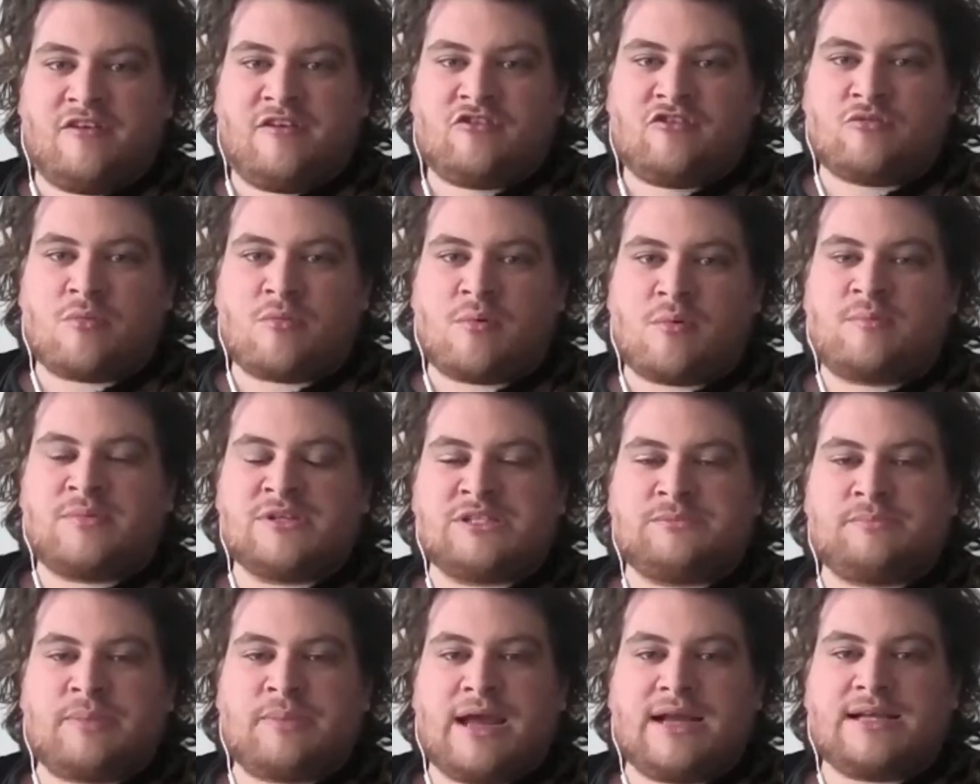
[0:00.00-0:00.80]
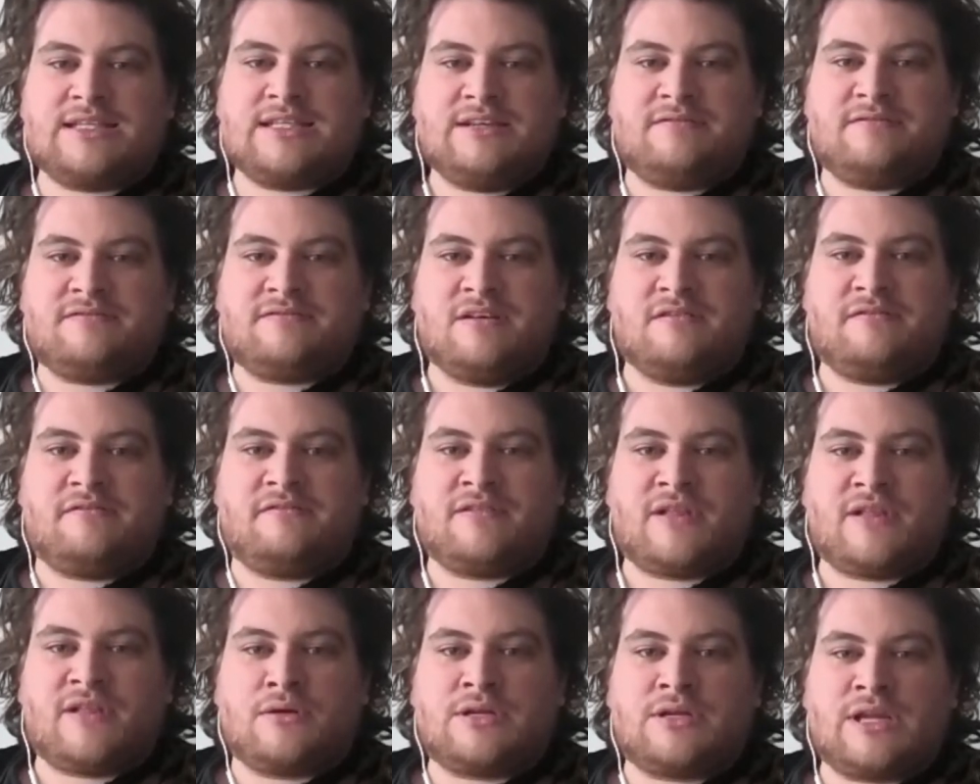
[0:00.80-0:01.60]
from a perspective that
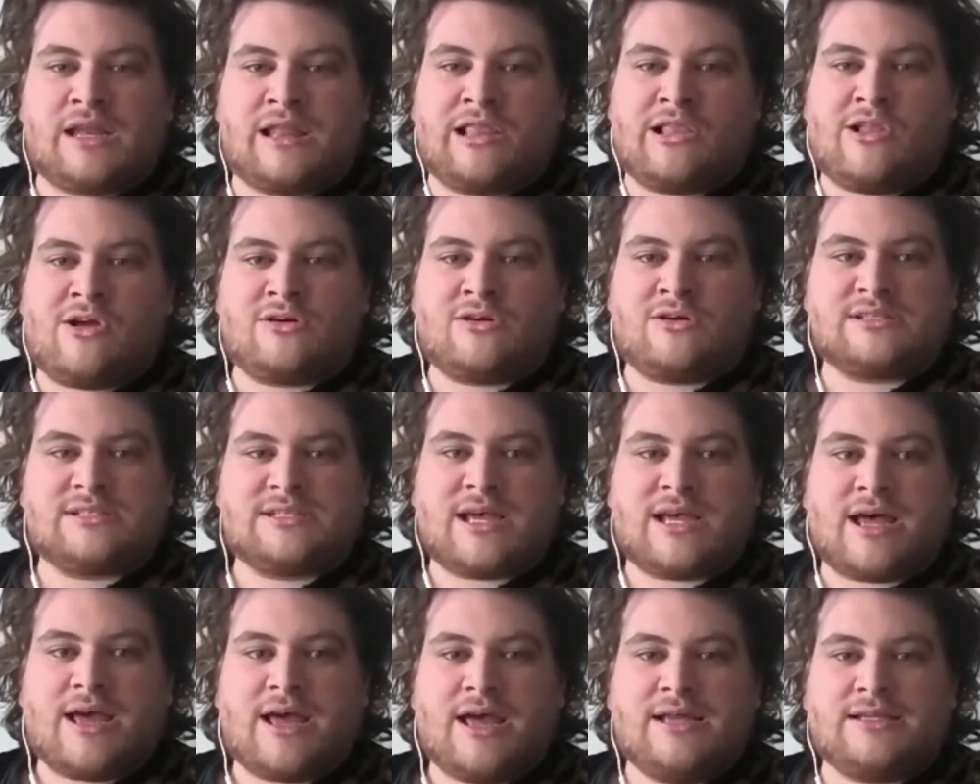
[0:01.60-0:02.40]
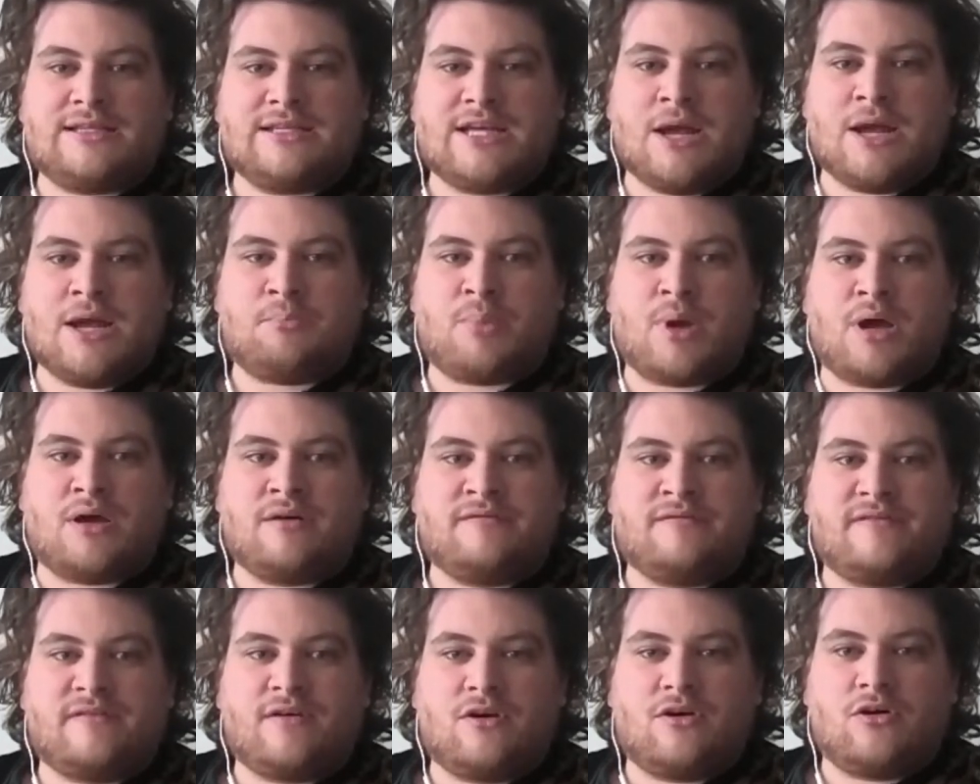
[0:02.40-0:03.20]
floated alongside,
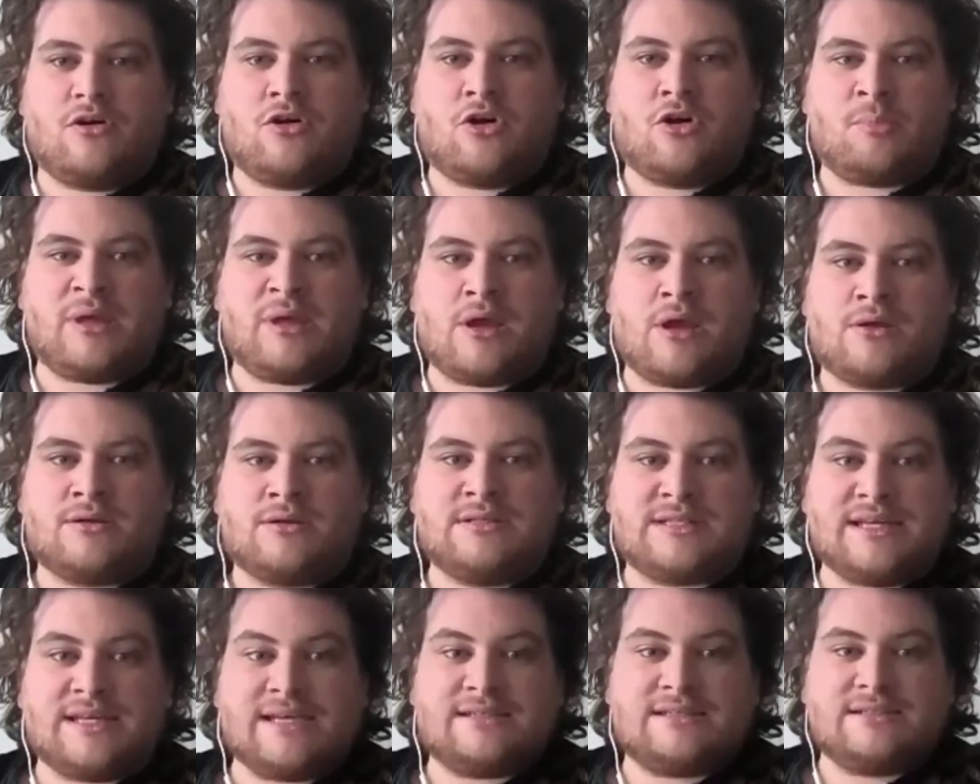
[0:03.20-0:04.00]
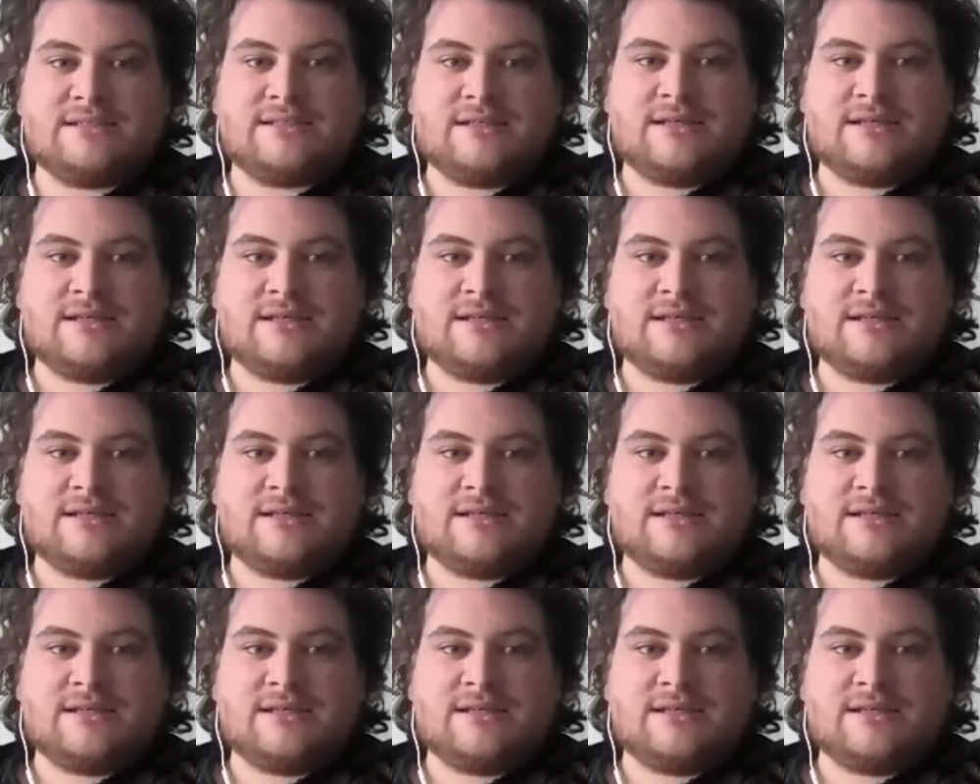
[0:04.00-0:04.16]
above, or beyond it.